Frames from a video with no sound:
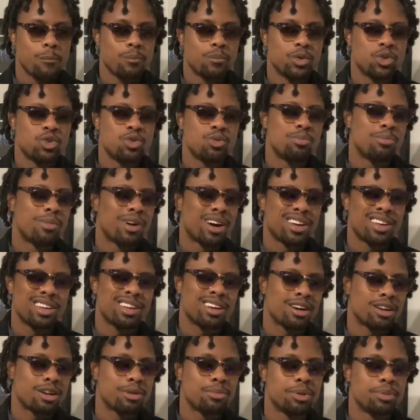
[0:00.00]
you might
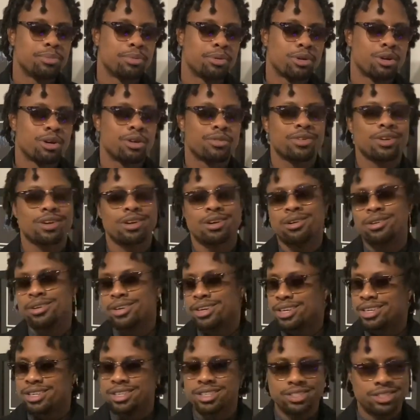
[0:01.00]
kind of be put off like, oh,
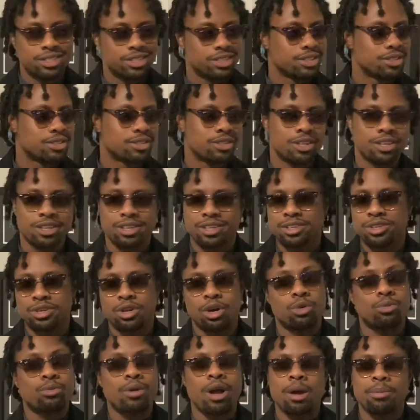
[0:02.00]
okay, he's just like, you
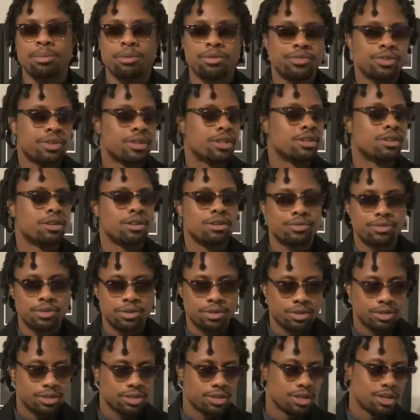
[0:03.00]
know, a rapper for the young
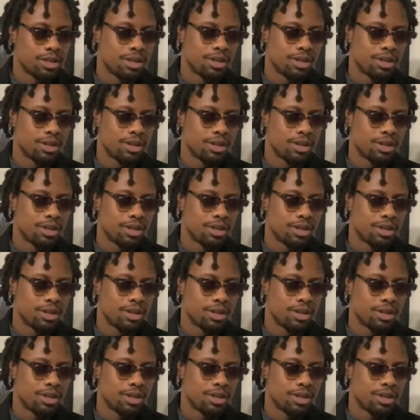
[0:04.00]
folks.